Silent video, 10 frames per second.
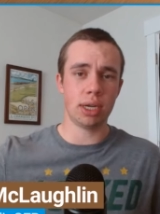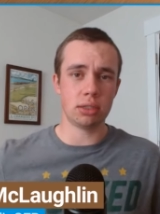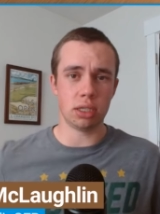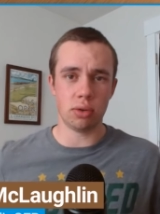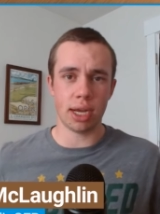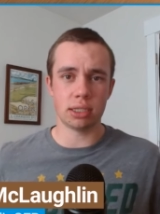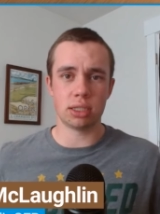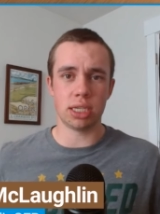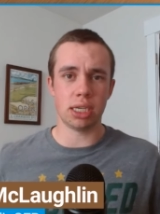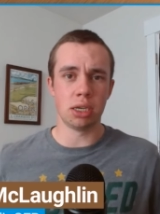went to
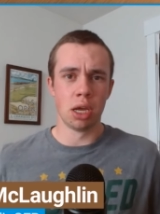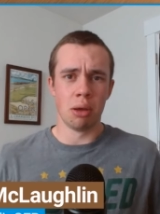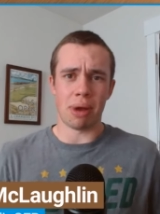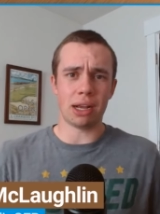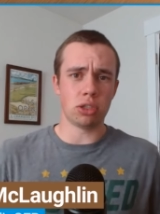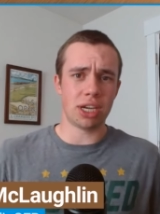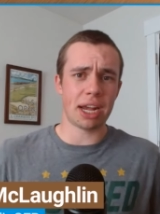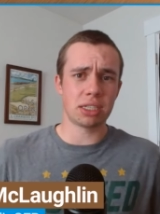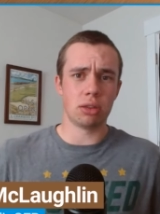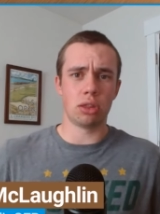USC. Michael
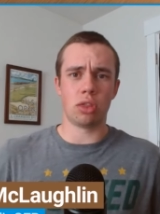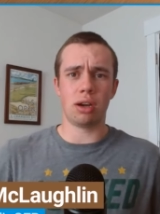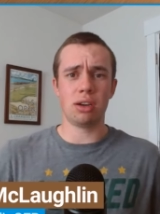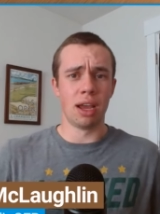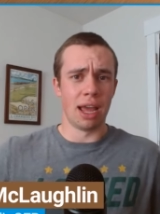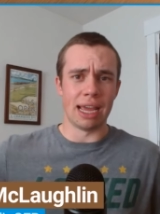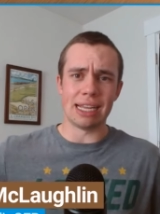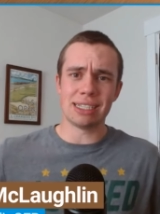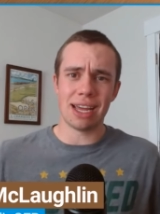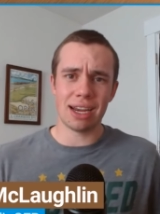Jackson III,
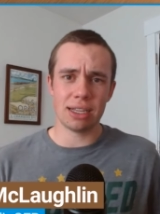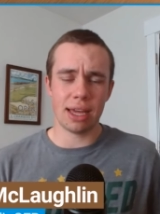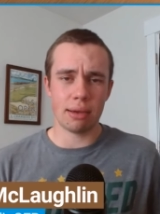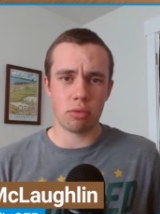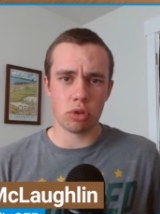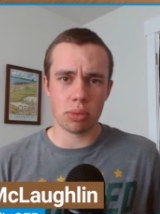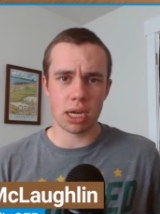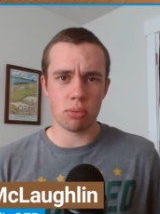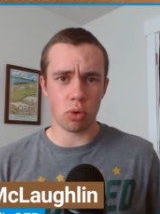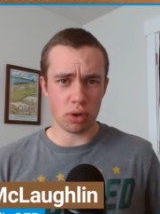he's not in that room
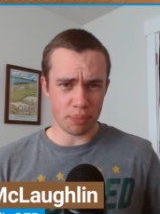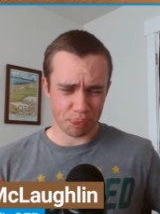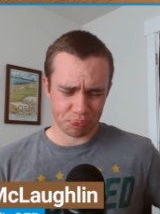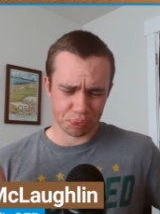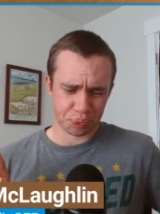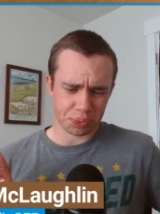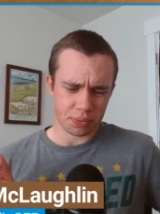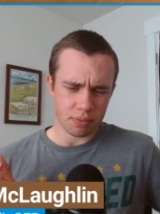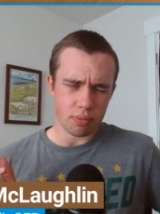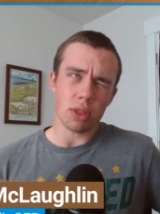anymore.
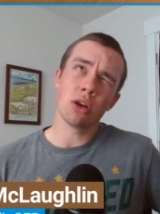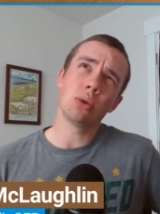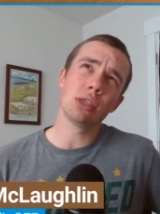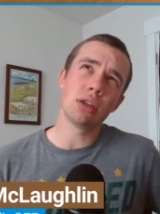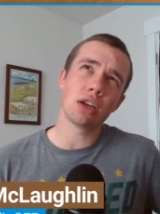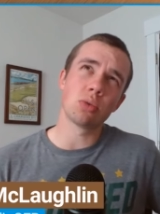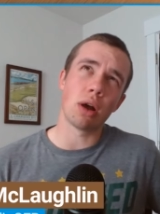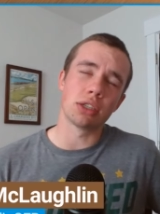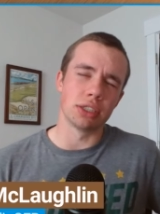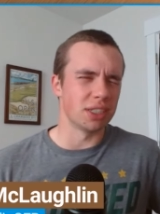Or was it Taj
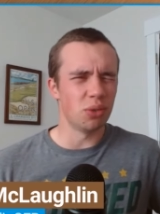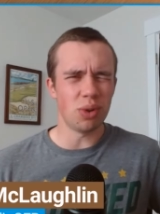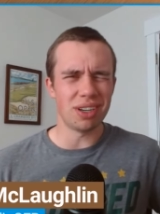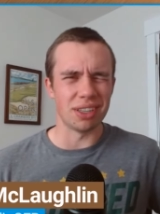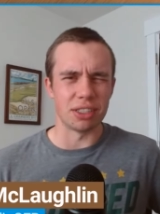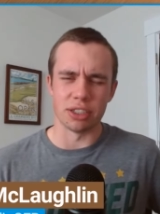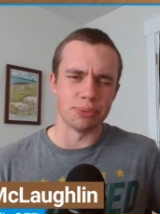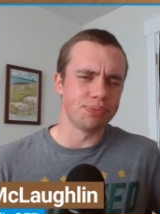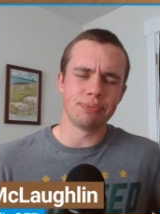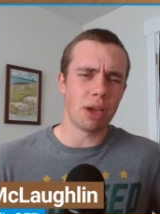Washington? One of the
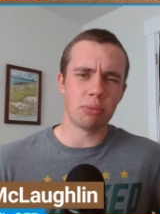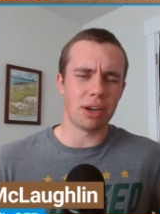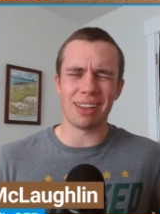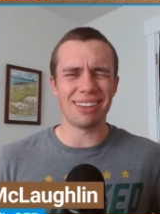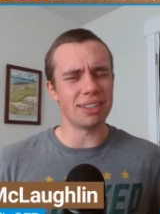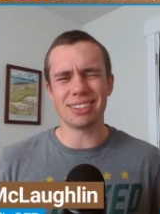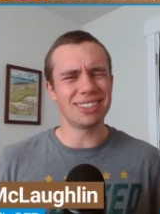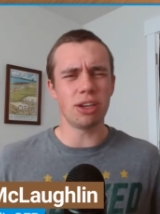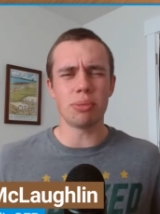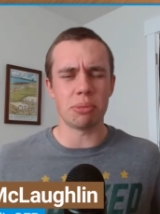two. Remember,
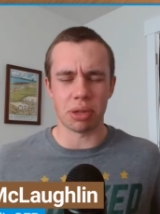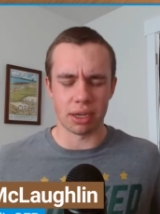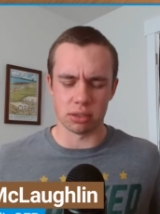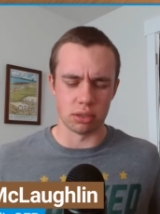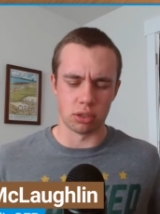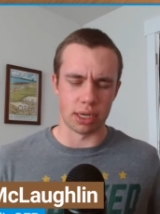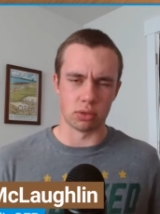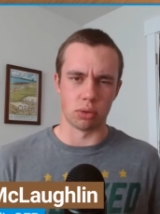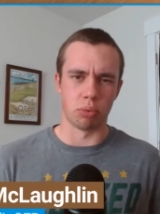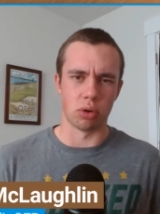so many players in the
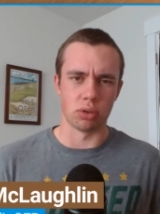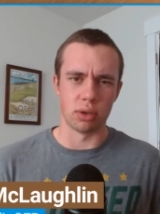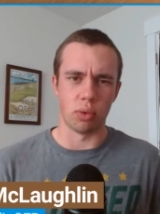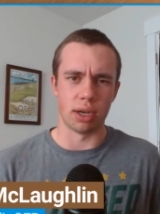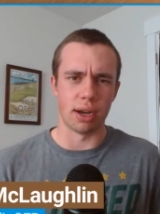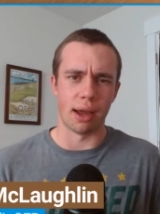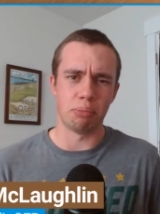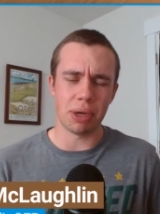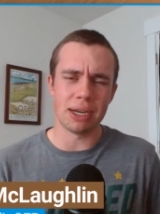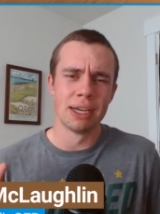transfer portal and
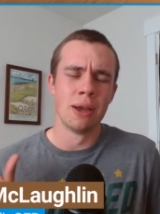whatnot. But